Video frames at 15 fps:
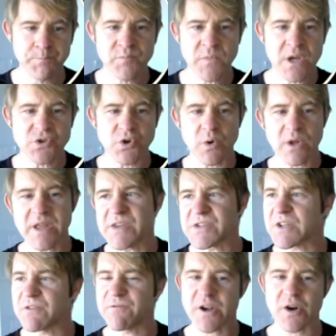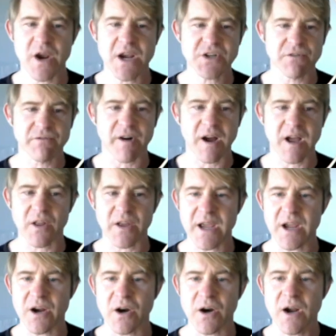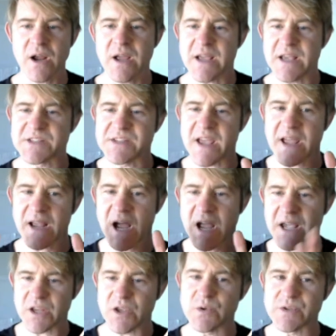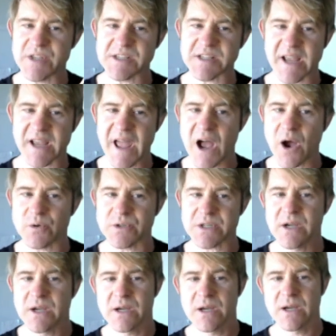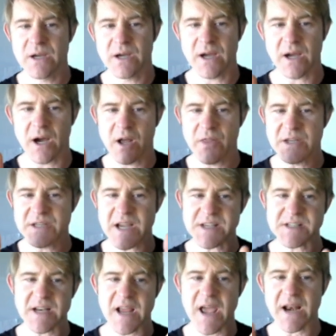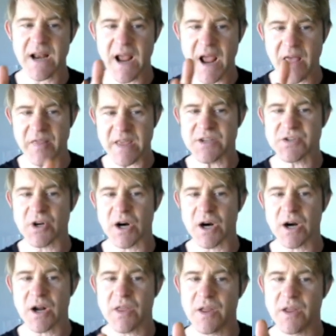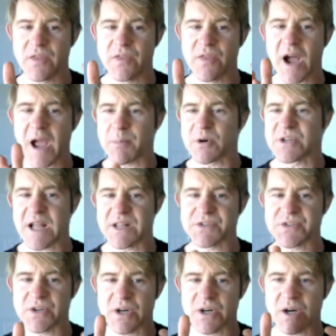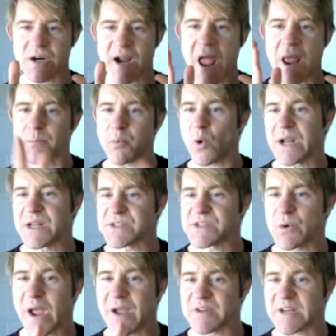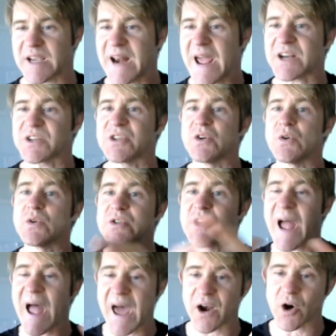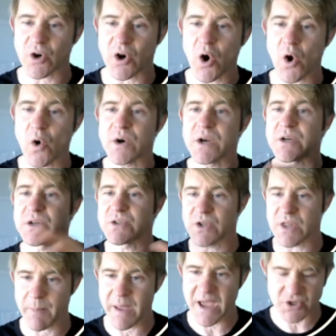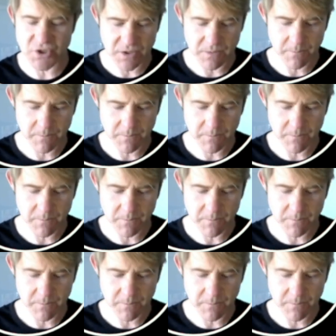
So really this configuration file here is saying I'm going to use this account on the testnet, and these are the Hypertensor endpoints that we have to connect to add our node to the mesh.